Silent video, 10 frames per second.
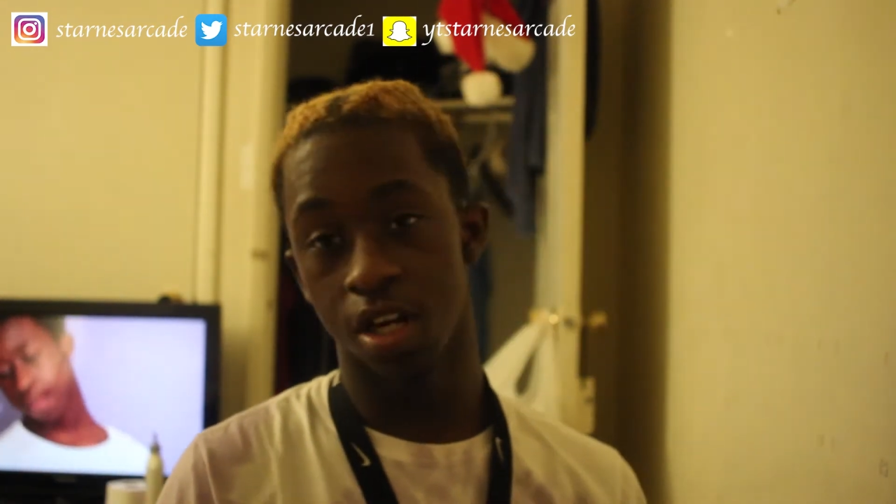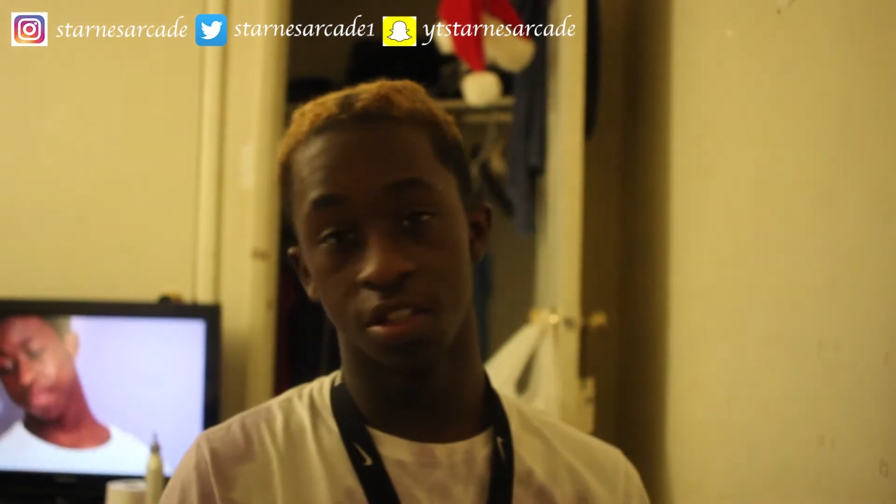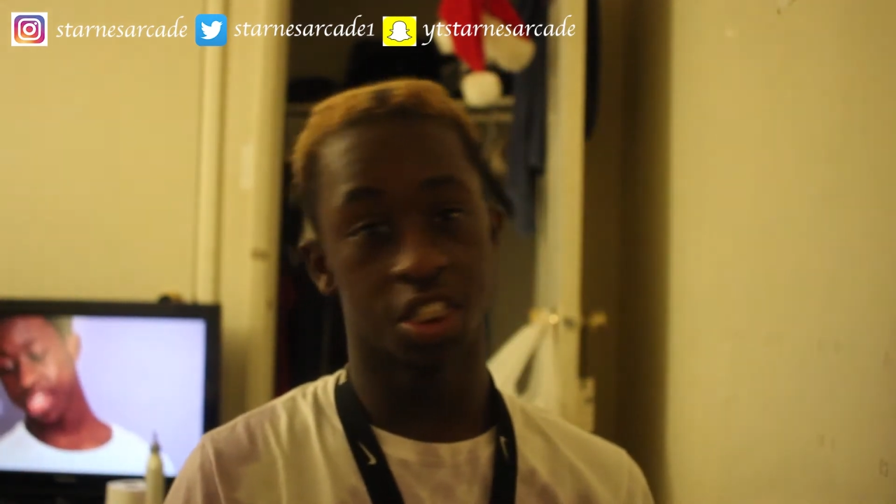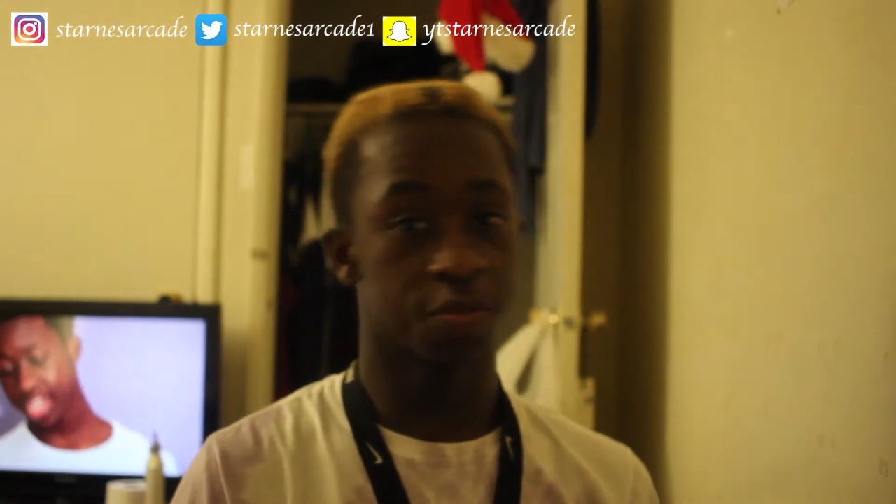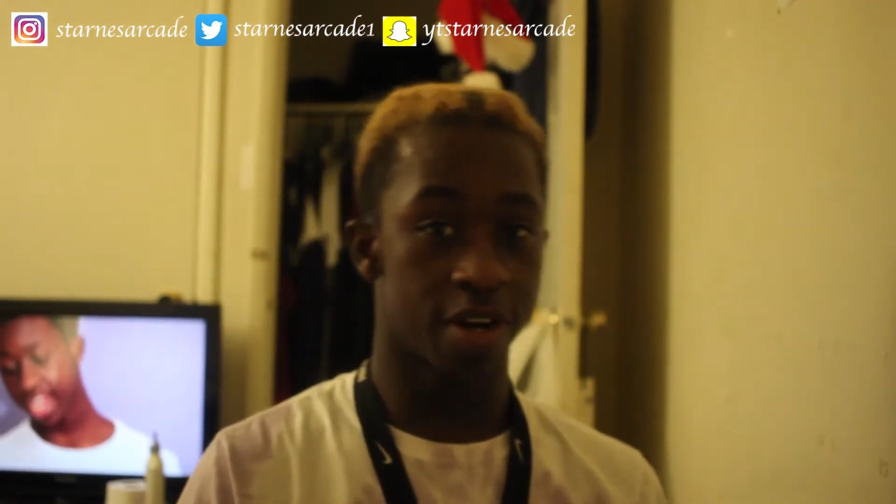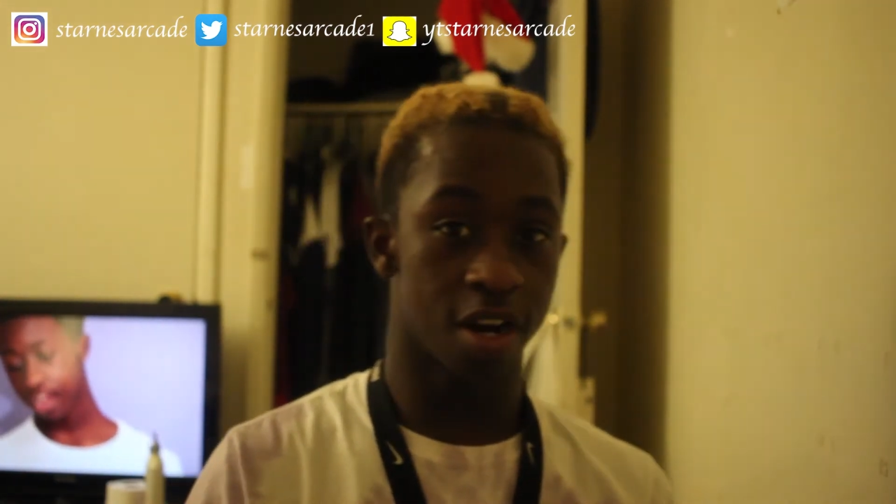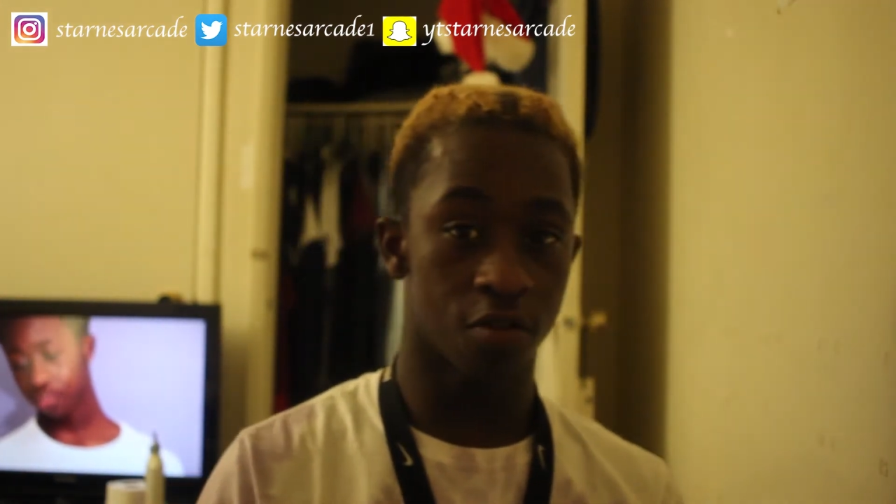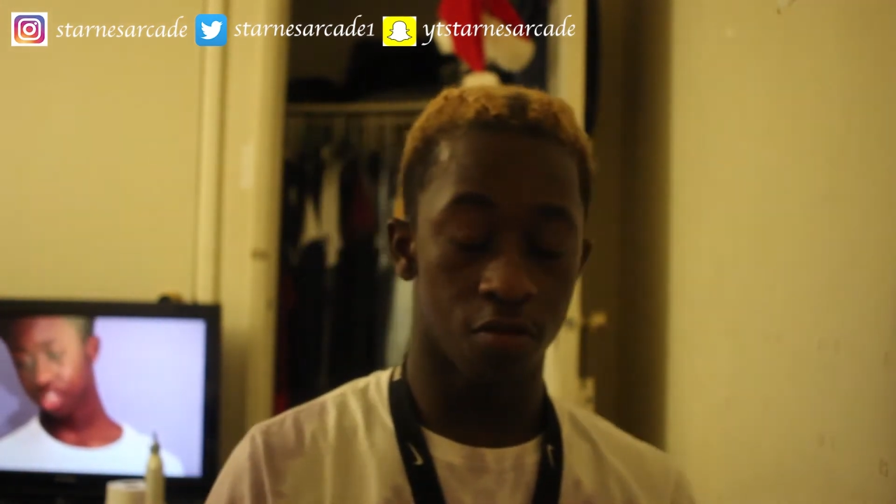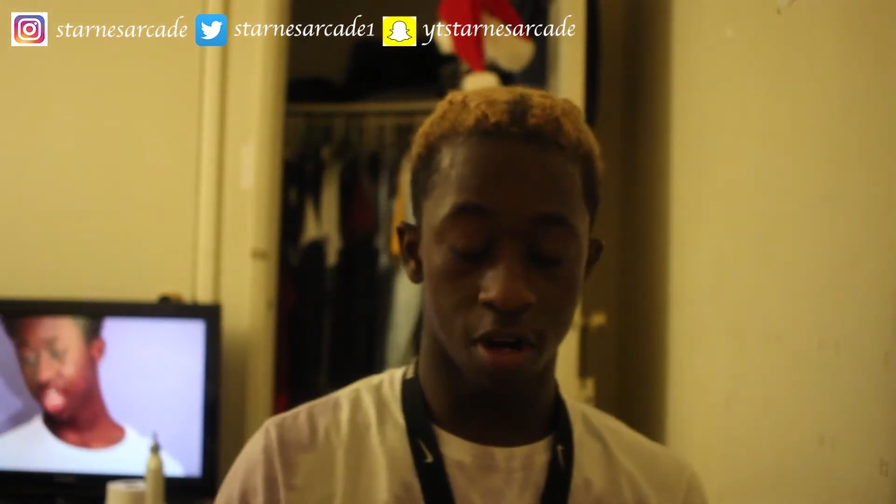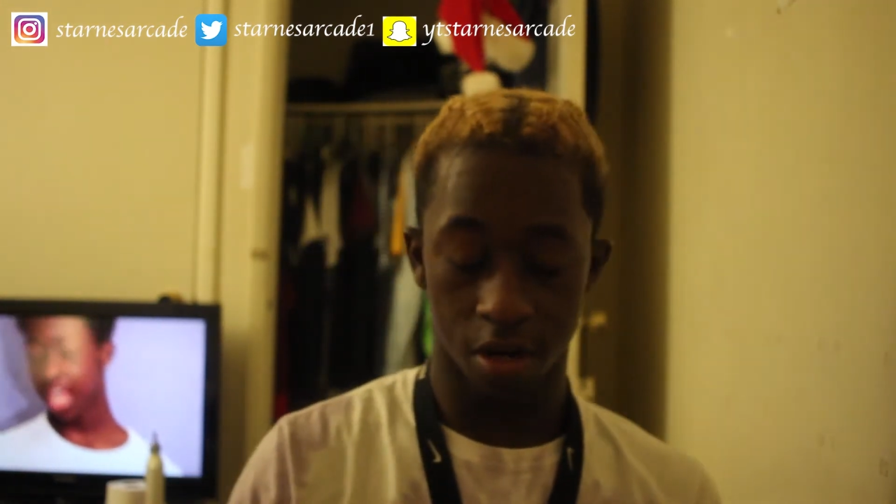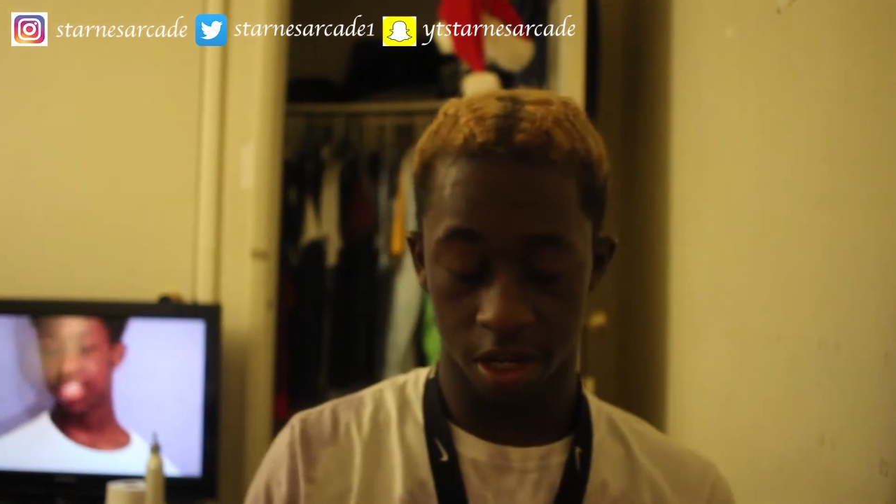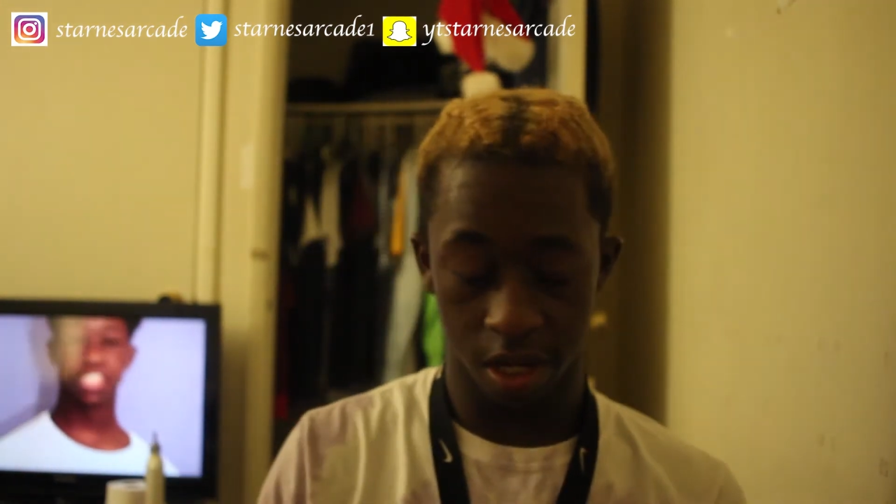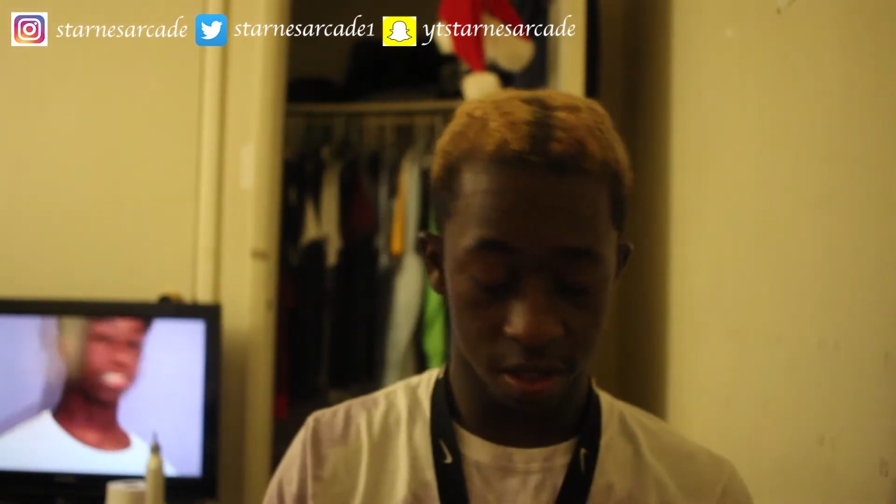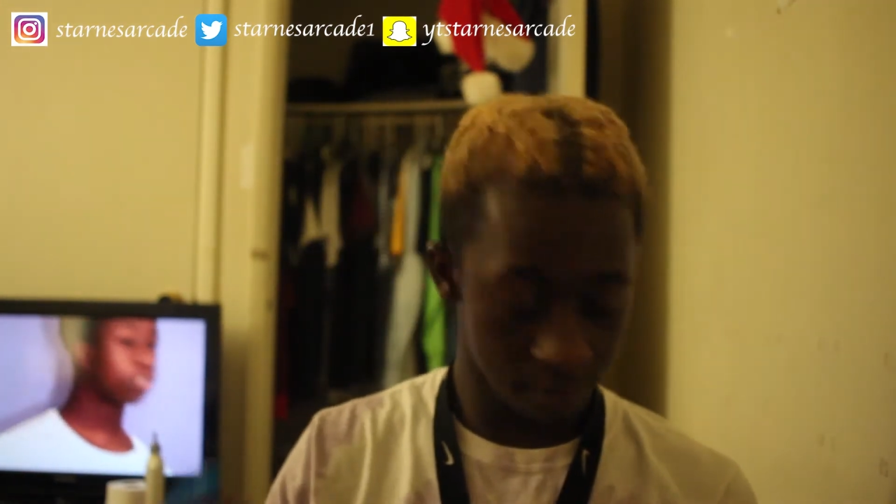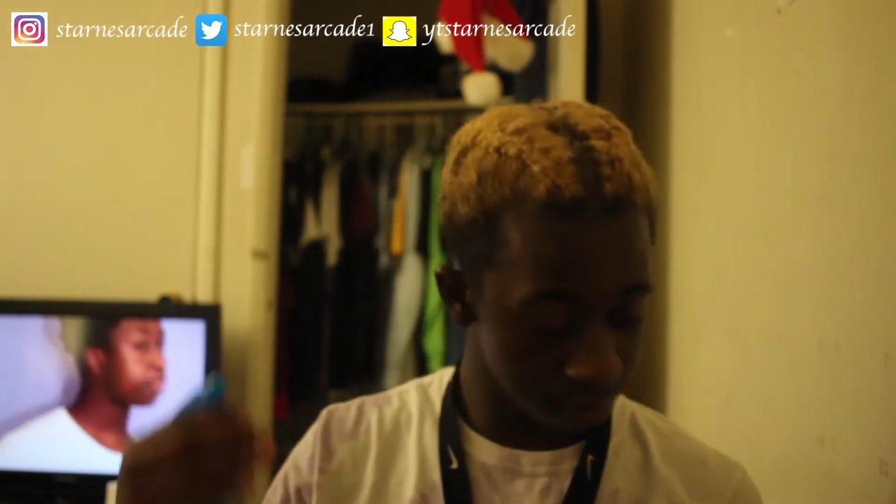Just spray your hair with water
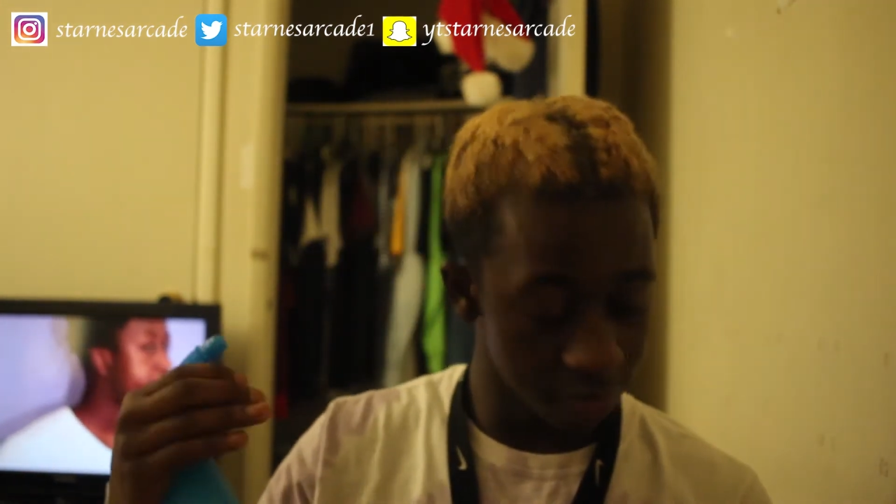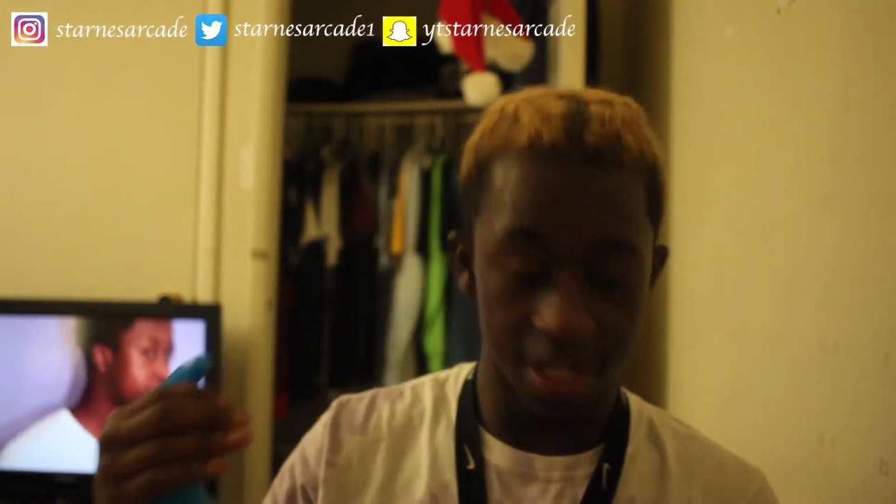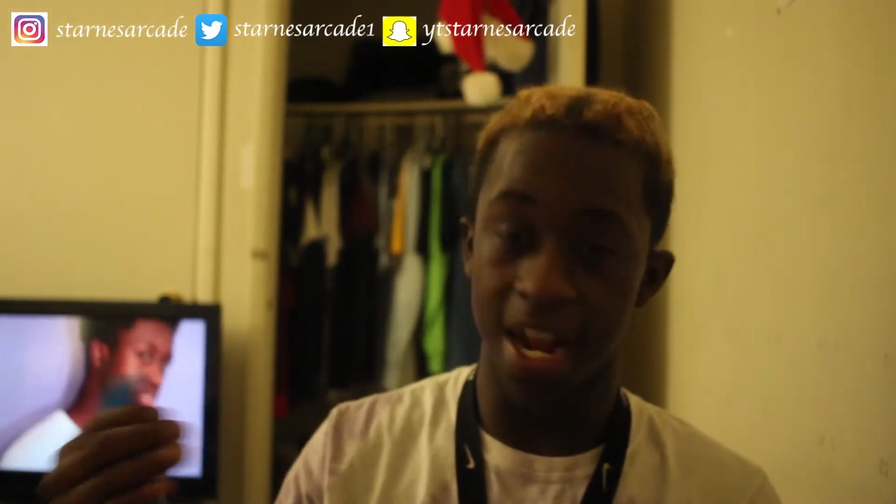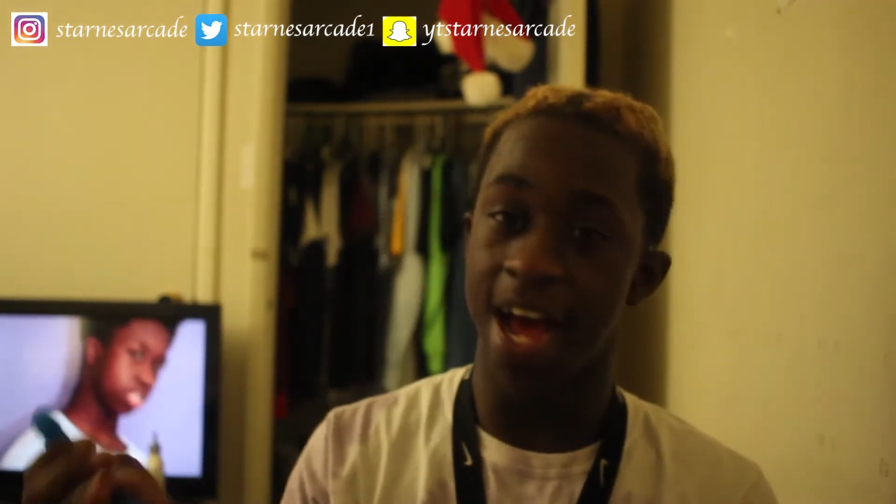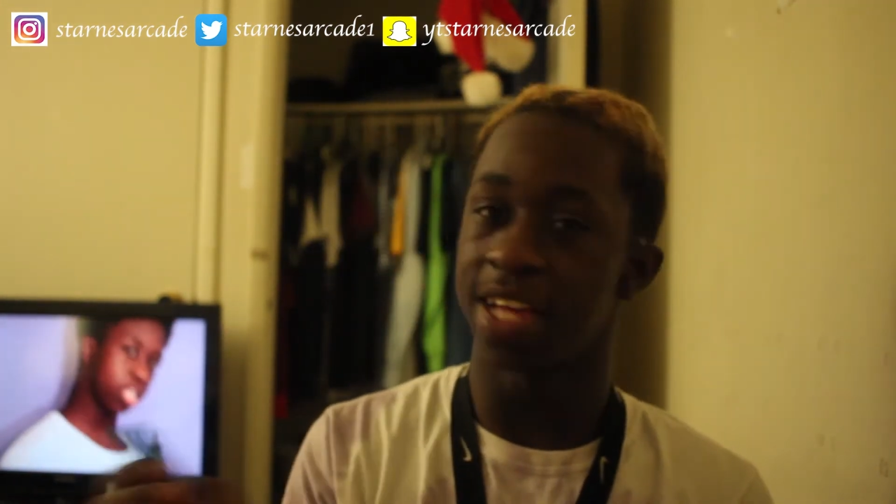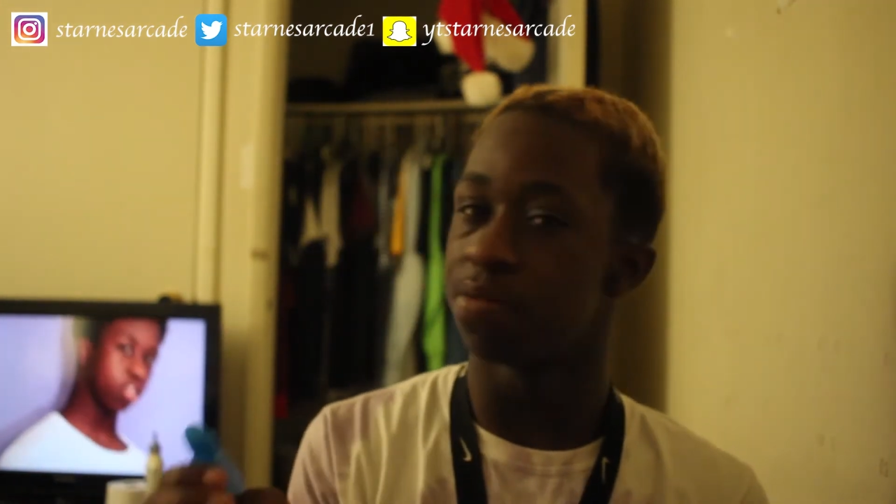again. But not